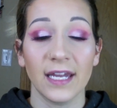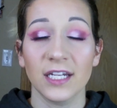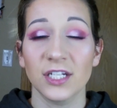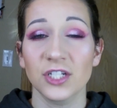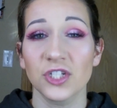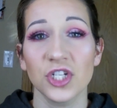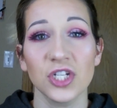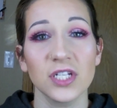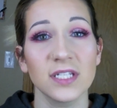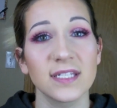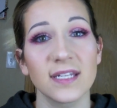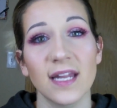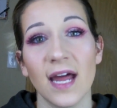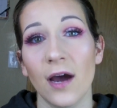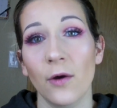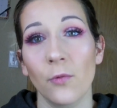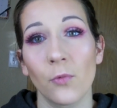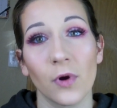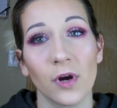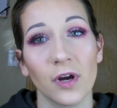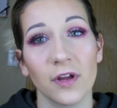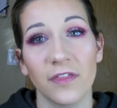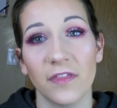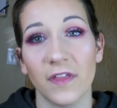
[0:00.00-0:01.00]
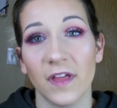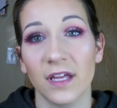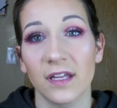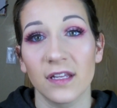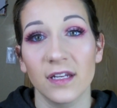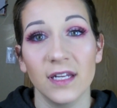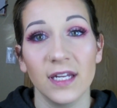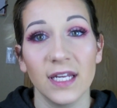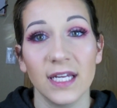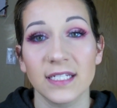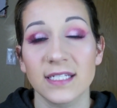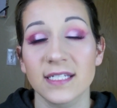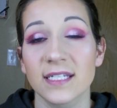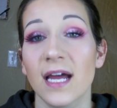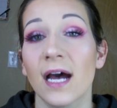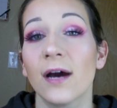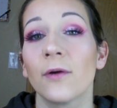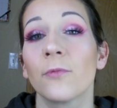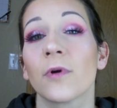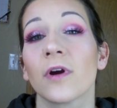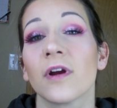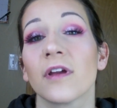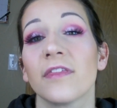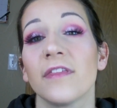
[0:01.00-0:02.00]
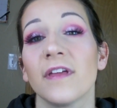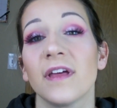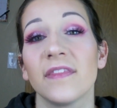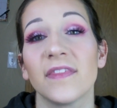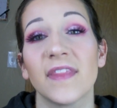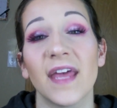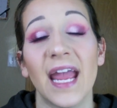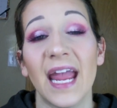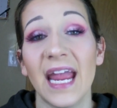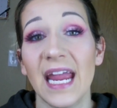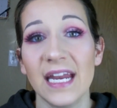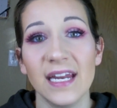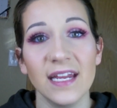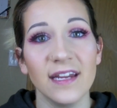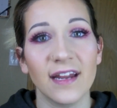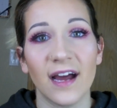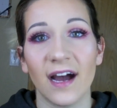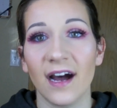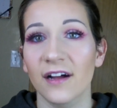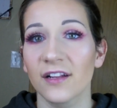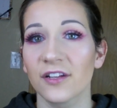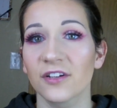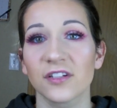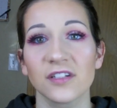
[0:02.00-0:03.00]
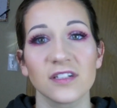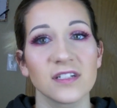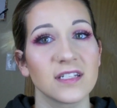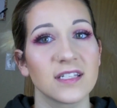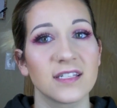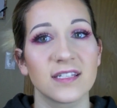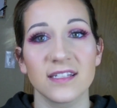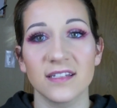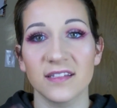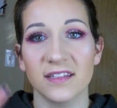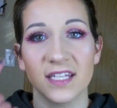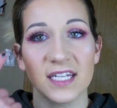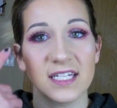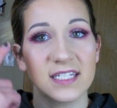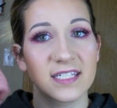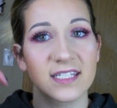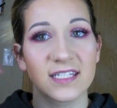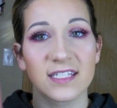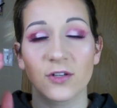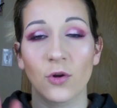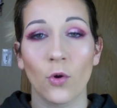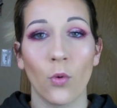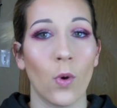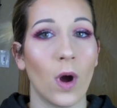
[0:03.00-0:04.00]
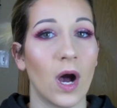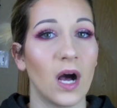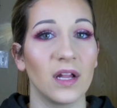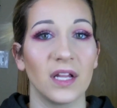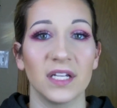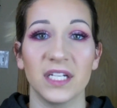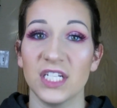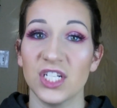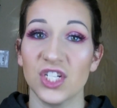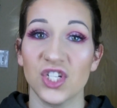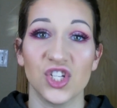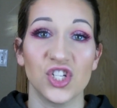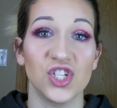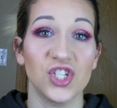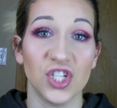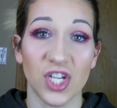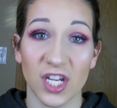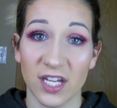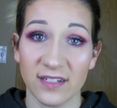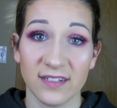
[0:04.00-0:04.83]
And it's just not worth it. It's not worth it. The $80, this quality,